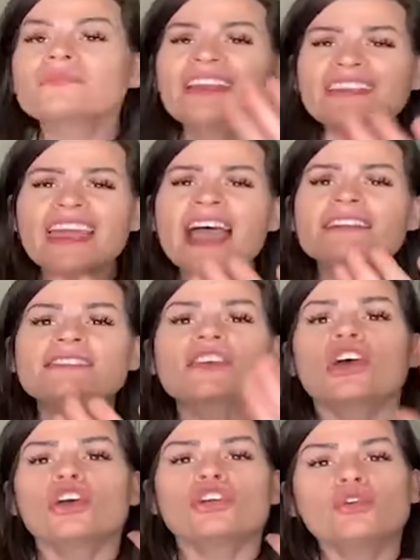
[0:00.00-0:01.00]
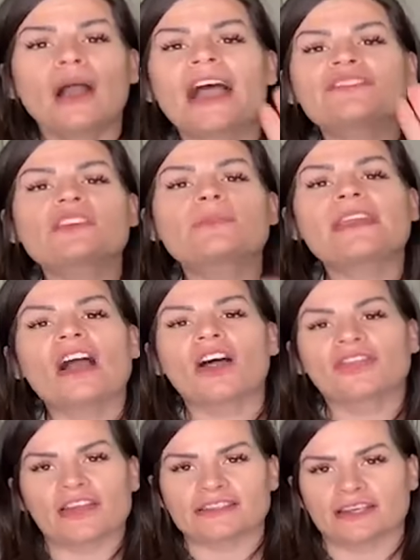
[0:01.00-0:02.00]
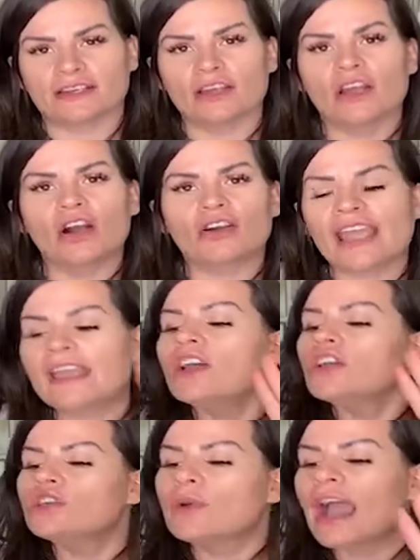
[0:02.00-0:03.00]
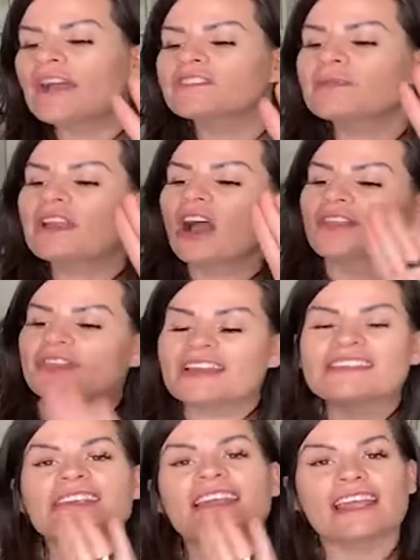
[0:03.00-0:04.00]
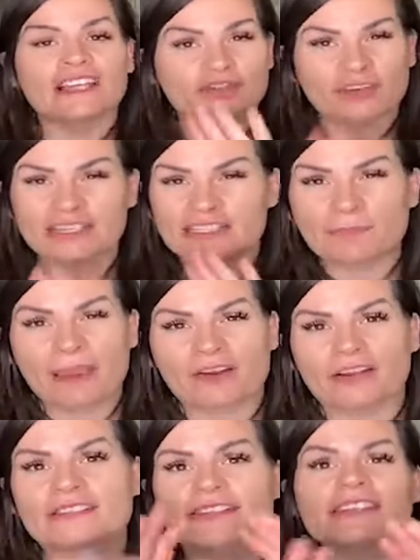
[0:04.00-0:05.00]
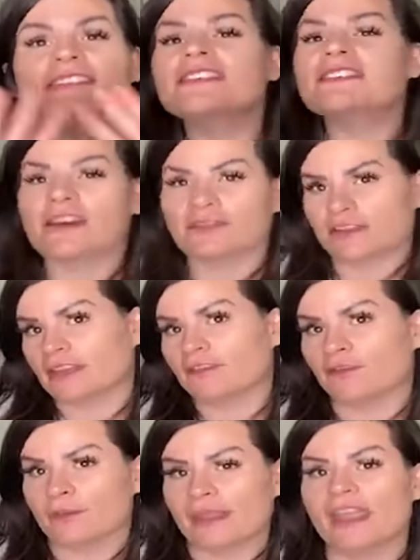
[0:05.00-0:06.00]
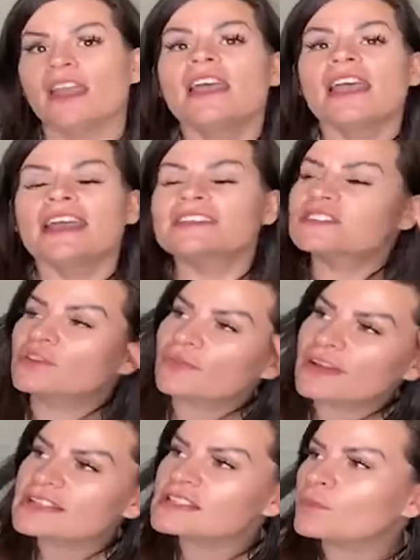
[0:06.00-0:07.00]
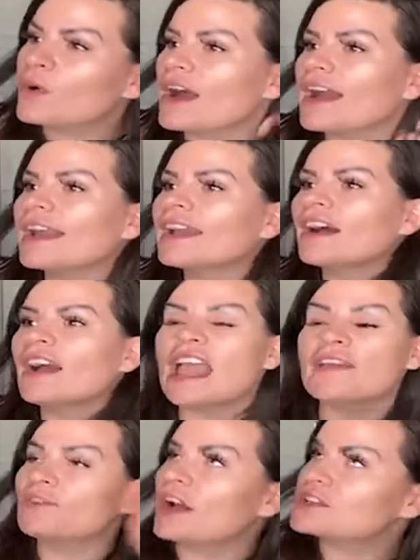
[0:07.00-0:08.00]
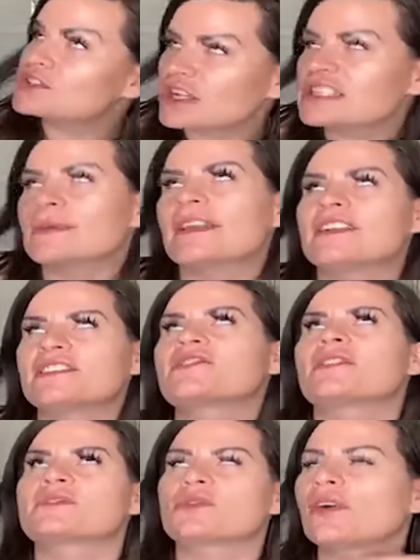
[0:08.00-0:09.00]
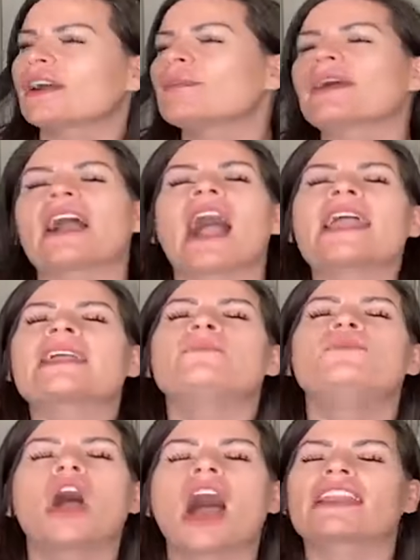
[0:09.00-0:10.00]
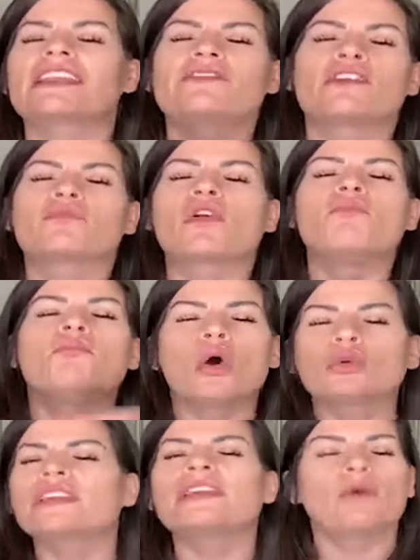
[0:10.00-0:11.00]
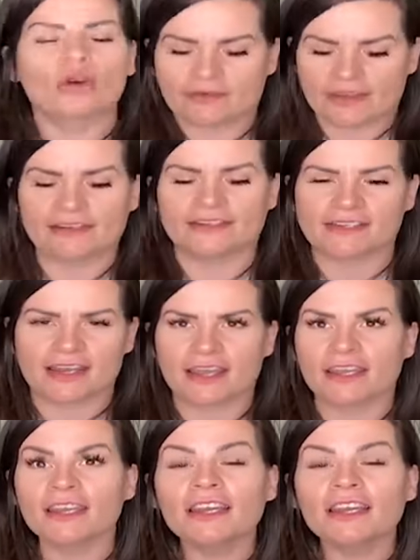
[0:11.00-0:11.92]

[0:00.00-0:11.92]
next, you have to be authentic. Okay, you have to be authentic and transparent. This is everything for me. It's the reason why, if I just made an Instagram story, I'm like, I am not even remotely motivated today.